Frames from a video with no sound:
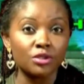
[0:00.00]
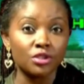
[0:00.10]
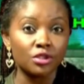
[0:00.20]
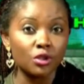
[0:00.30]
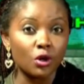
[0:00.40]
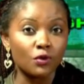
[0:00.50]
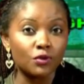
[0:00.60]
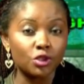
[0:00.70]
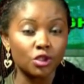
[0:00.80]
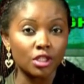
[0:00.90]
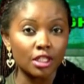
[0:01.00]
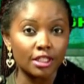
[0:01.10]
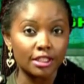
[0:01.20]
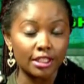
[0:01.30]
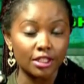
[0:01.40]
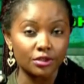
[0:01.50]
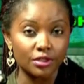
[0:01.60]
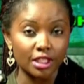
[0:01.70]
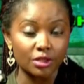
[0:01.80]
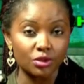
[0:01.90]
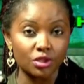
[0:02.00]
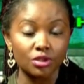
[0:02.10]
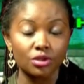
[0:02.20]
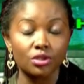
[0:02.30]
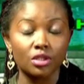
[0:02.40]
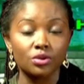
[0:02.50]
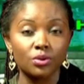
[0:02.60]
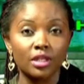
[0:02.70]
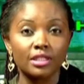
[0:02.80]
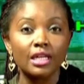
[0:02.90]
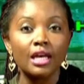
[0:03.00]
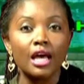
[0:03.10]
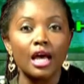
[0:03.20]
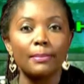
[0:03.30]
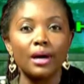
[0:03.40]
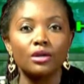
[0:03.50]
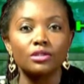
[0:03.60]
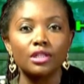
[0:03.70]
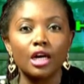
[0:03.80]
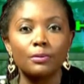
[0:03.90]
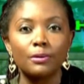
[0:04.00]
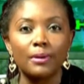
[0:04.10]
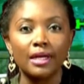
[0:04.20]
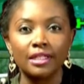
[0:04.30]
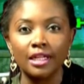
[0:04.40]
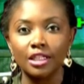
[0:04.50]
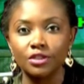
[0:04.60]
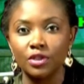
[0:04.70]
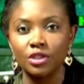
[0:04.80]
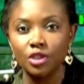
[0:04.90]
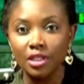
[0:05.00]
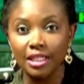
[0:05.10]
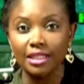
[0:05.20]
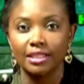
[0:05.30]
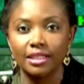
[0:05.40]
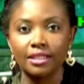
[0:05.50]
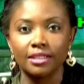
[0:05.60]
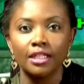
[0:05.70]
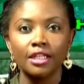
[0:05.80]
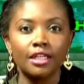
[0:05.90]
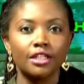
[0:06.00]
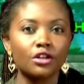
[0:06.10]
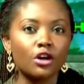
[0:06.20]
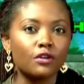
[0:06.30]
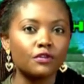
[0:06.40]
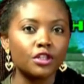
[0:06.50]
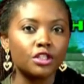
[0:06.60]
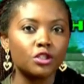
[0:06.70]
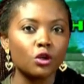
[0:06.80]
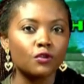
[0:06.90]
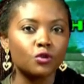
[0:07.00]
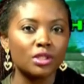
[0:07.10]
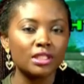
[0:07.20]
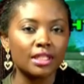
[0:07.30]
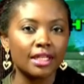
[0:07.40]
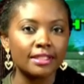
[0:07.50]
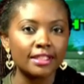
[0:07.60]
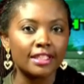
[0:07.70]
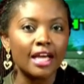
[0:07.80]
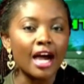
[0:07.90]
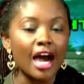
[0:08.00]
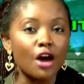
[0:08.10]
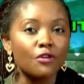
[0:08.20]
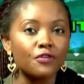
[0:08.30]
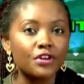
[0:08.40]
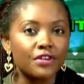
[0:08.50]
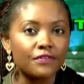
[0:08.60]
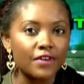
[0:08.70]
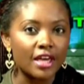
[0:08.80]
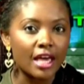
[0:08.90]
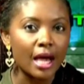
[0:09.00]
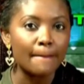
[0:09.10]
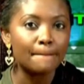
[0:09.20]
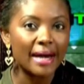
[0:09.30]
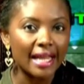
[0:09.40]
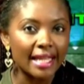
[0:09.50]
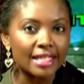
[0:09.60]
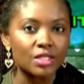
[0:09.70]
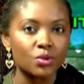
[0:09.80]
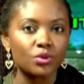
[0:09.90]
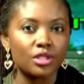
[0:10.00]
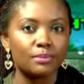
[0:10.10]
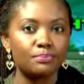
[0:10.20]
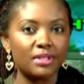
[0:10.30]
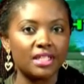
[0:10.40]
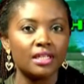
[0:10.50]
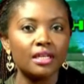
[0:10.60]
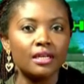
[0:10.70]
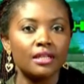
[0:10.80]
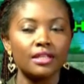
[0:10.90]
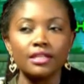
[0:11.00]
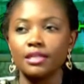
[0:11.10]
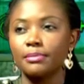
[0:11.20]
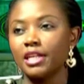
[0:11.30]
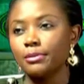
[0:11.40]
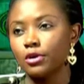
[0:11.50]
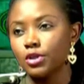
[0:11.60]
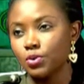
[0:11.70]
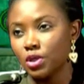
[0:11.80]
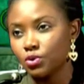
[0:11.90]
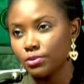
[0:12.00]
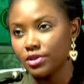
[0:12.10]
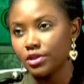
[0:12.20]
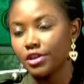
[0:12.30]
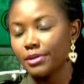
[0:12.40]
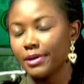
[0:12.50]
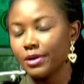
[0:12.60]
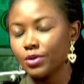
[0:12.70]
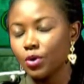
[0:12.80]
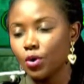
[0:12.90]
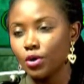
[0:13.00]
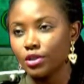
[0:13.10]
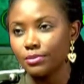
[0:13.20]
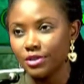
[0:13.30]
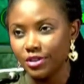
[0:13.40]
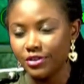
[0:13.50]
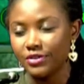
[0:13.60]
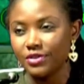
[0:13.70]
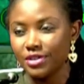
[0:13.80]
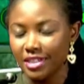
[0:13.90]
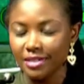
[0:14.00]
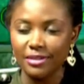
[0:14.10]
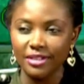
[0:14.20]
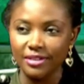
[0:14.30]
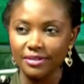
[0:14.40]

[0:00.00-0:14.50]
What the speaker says: Union of Journalists here on set with us to talk to us about how prepared the Nigerian journalist is in the coverage of 2019. How free, fair and balanced would it be? These and many more is what we'll be talking about on the media review segment.